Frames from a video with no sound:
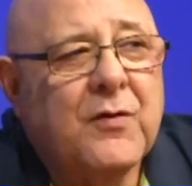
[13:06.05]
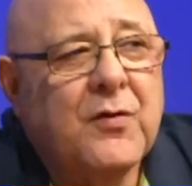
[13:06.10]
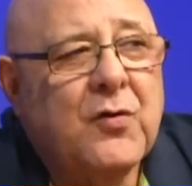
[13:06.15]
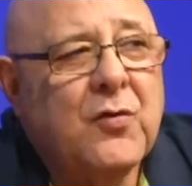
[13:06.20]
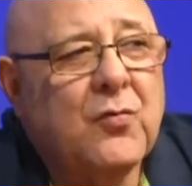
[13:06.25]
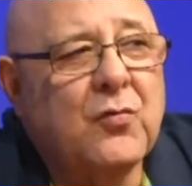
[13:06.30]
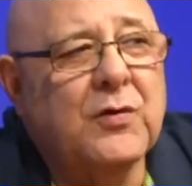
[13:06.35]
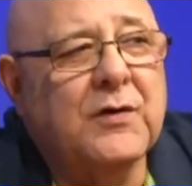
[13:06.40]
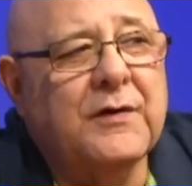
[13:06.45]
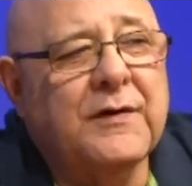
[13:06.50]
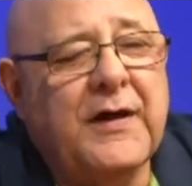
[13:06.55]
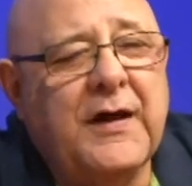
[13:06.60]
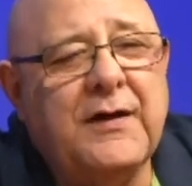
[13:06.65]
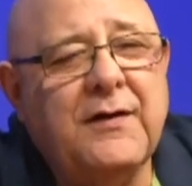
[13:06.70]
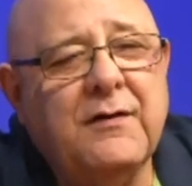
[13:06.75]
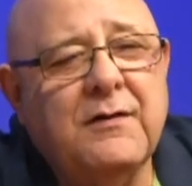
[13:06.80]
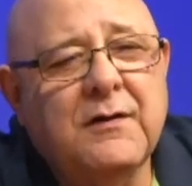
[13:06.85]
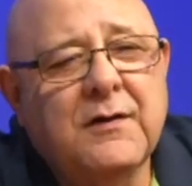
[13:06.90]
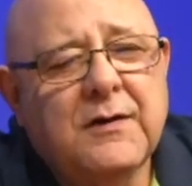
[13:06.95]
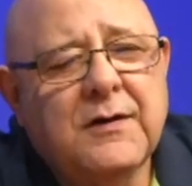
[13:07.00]
will
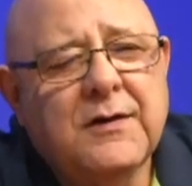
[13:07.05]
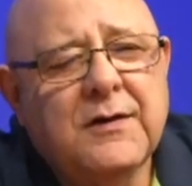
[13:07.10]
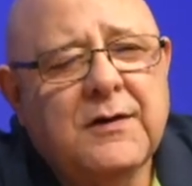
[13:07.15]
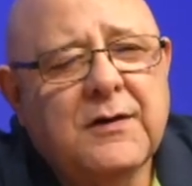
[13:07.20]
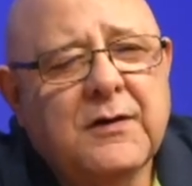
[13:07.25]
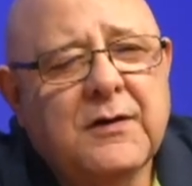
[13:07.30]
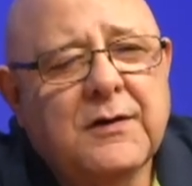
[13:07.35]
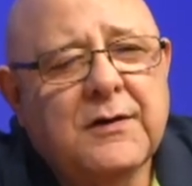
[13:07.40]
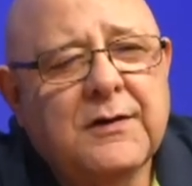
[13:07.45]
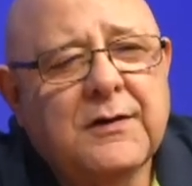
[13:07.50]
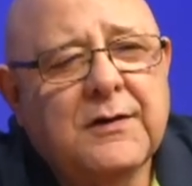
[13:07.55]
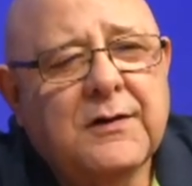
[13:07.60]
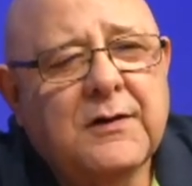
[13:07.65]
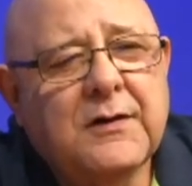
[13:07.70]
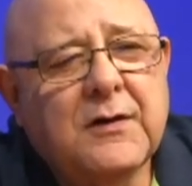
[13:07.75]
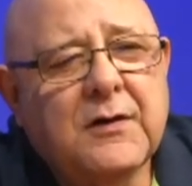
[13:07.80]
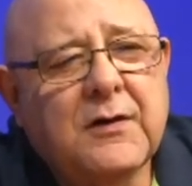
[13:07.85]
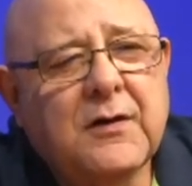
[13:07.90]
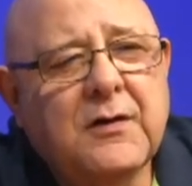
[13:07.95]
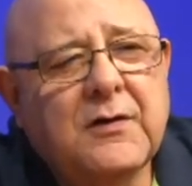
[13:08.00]
then
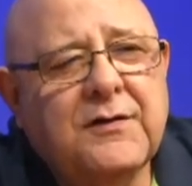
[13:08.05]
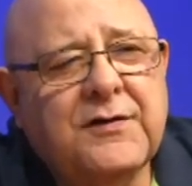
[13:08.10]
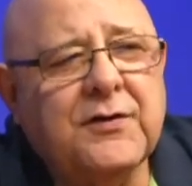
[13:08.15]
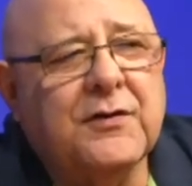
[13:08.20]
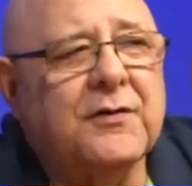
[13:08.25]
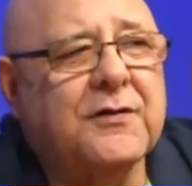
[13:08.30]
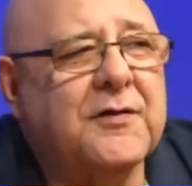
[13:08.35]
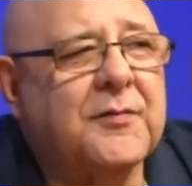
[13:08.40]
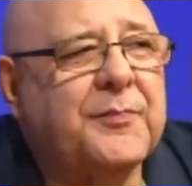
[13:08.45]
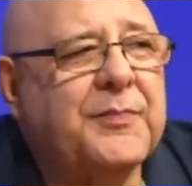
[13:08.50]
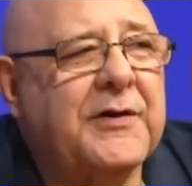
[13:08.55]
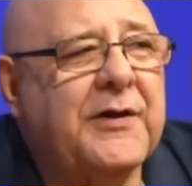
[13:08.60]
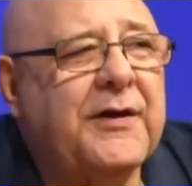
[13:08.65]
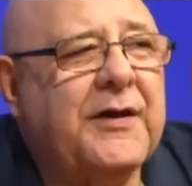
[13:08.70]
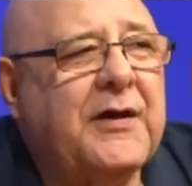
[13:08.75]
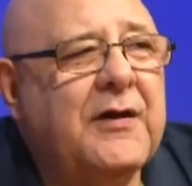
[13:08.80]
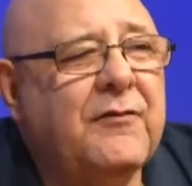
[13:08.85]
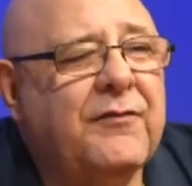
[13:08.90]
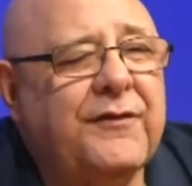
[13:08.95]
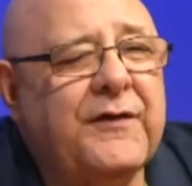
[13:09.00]
tilt the
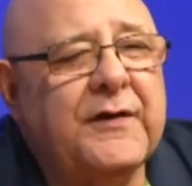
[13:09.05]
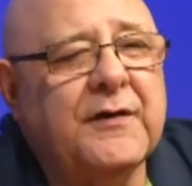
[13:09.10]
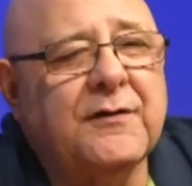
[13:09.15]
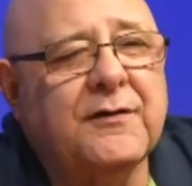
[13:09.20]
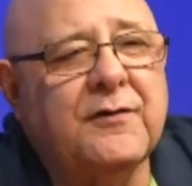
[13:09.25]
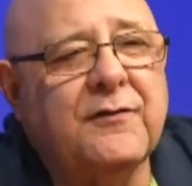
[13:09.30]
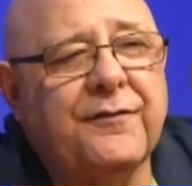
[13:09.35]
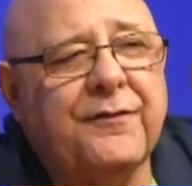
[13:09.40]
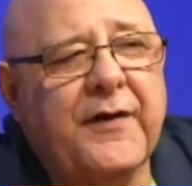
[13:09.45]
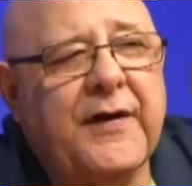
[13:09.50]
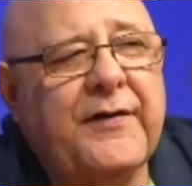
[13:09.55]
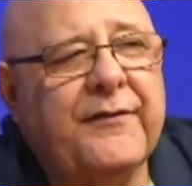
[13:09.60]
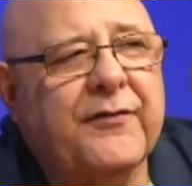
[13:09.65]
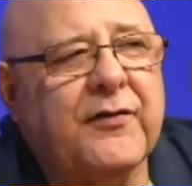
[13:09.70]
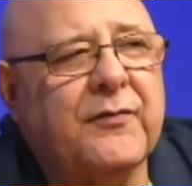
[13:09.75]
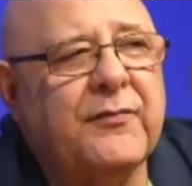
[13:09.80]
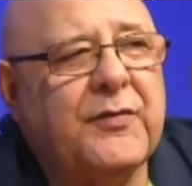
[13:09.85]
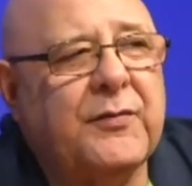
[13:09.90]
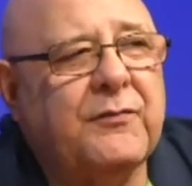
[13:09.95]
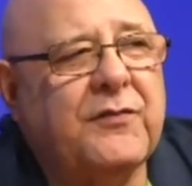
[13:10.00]
playing field in favor
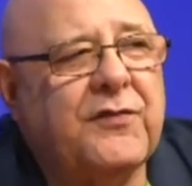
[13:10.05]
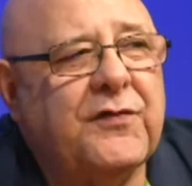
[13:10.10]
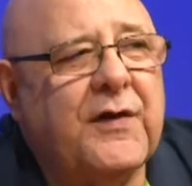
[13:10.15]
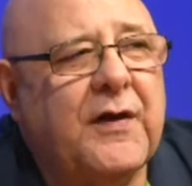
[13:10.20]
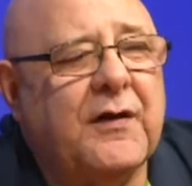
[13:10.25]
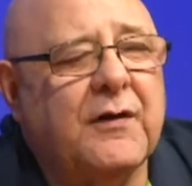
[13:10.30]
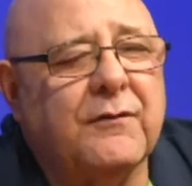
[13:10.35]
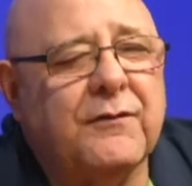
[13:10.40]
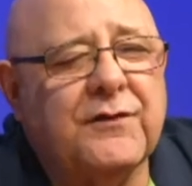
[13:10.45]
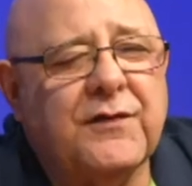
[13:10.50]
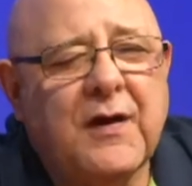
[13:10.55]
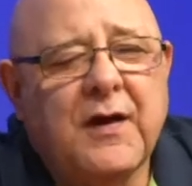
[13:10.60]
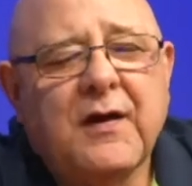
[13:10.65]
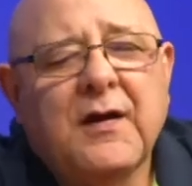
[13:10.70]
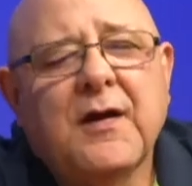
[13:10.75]
of themselves.